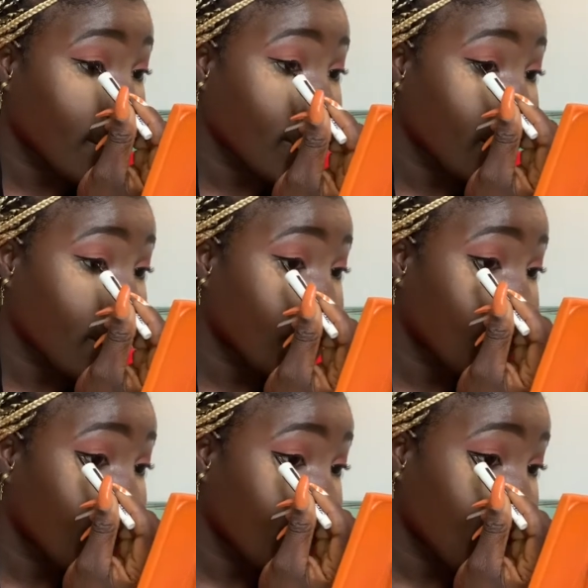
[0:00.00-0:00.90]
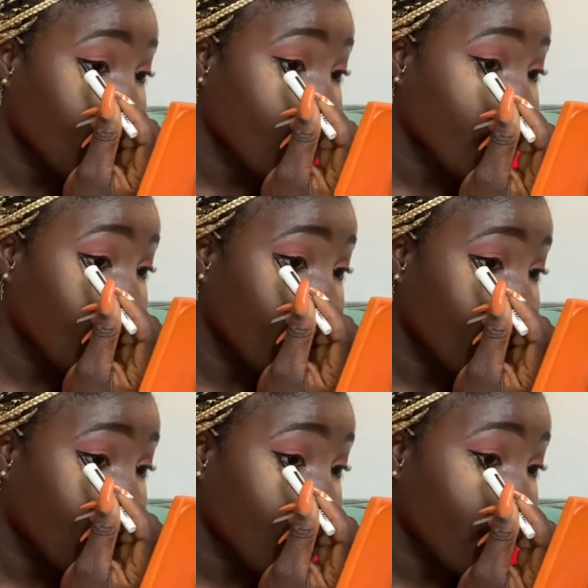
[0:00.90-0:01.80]
really not perfect
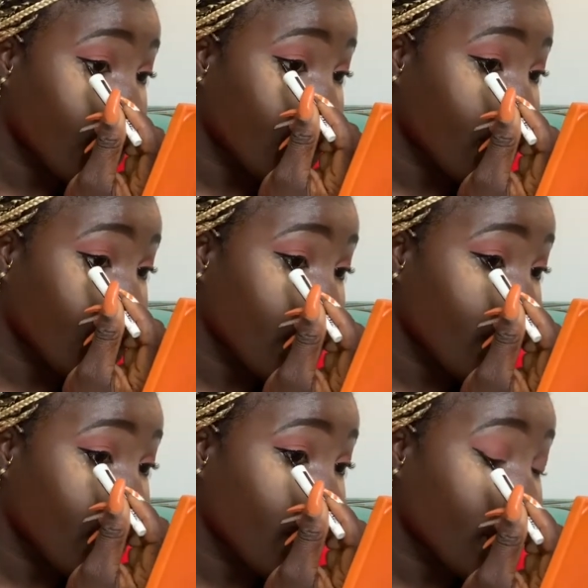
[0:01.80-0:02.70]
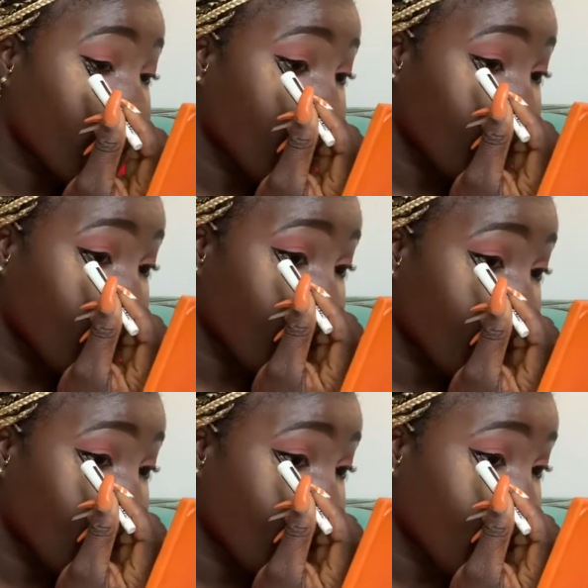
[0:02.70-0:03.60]
at lining
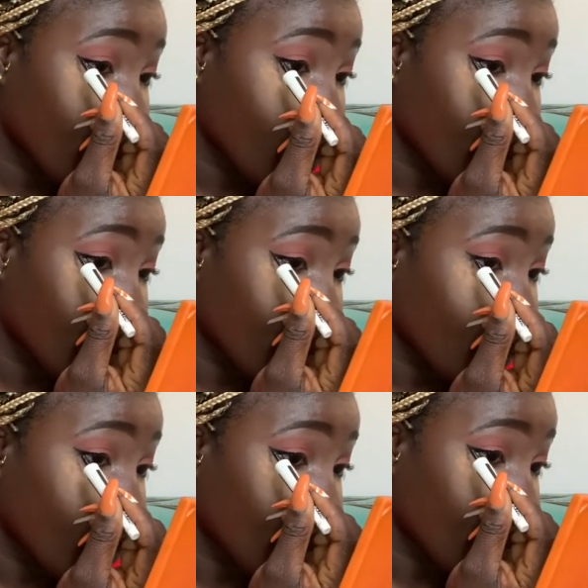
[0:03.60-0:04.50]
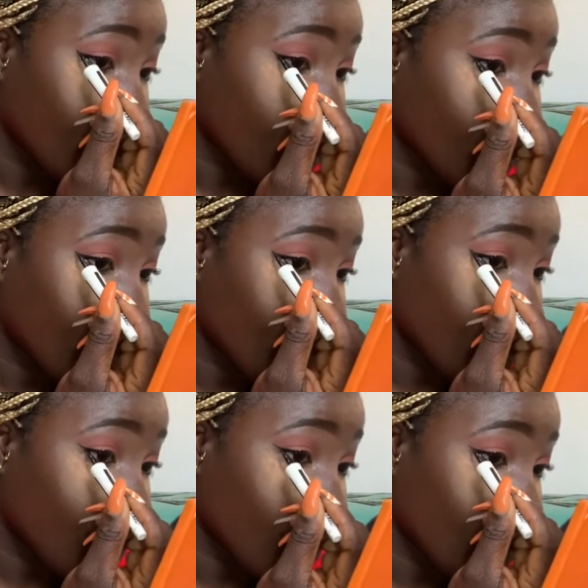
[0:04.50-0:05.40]
at applying eyeliner,
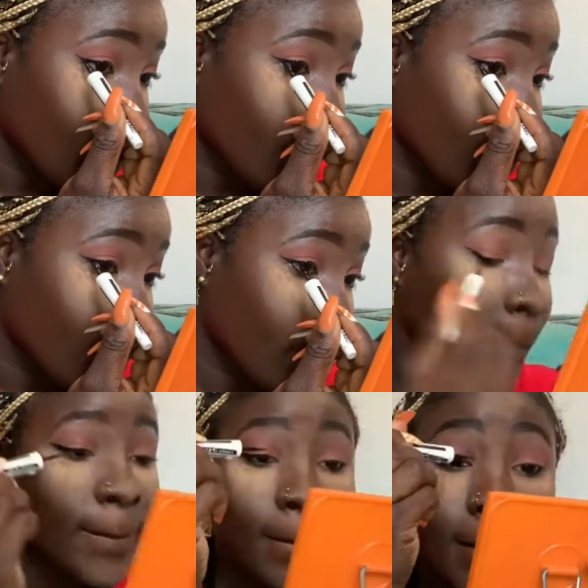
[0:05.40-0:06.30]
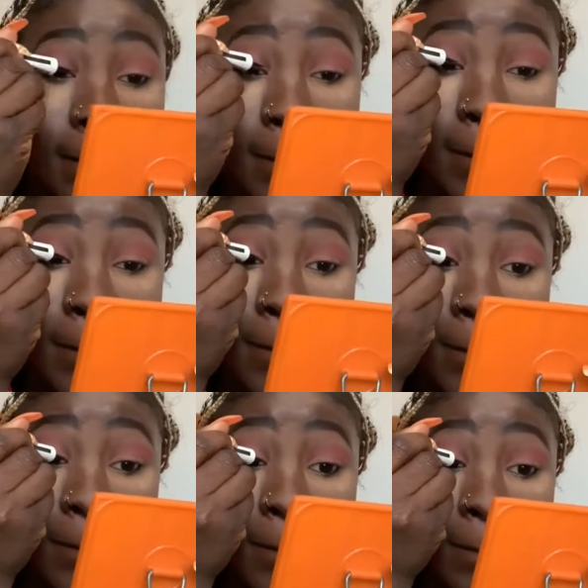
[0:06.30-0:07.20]
so bear with me, guys.
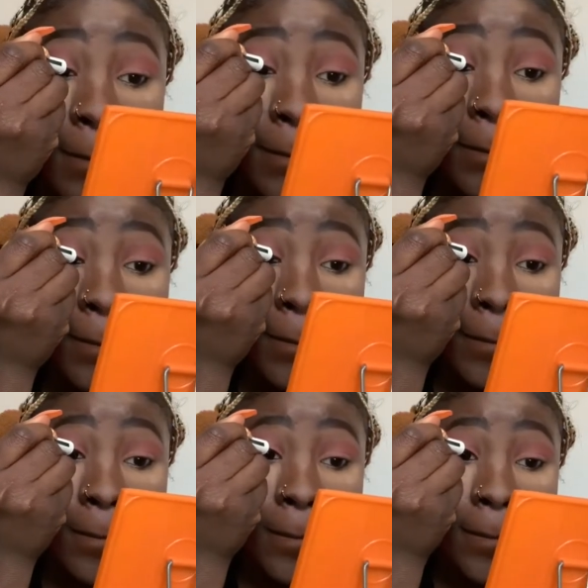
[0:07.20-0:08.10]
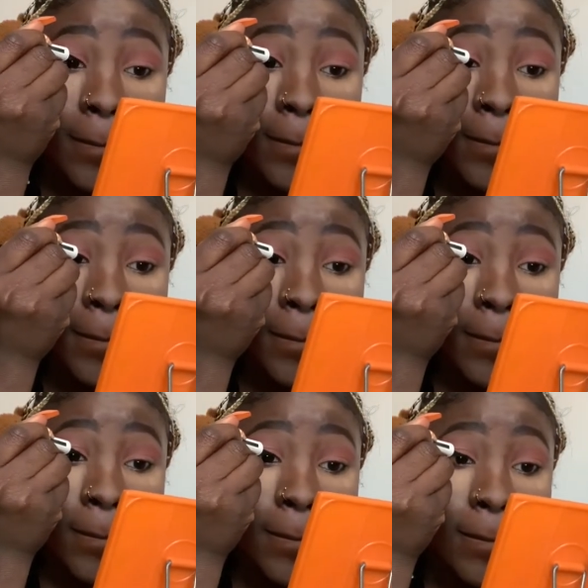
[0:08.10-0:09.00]
This is a process
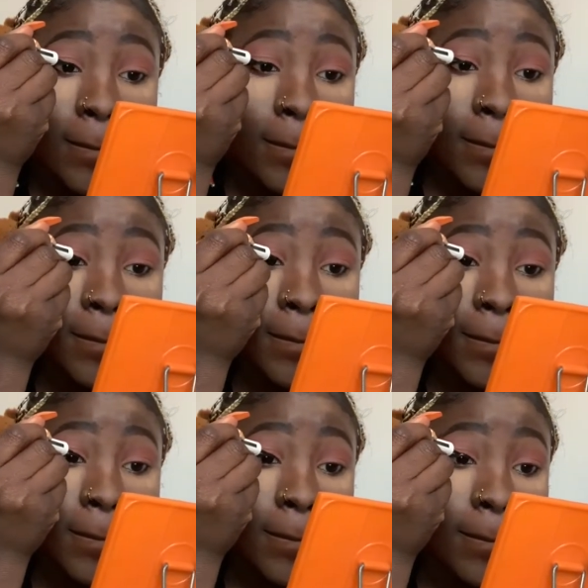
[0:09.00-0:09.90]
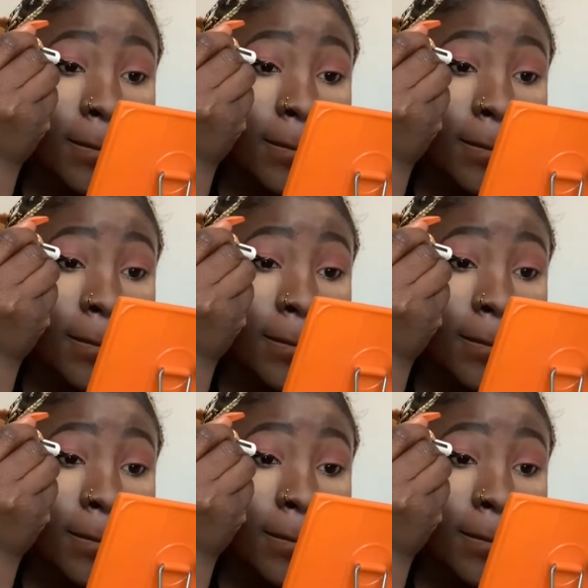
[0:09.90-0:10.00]
I still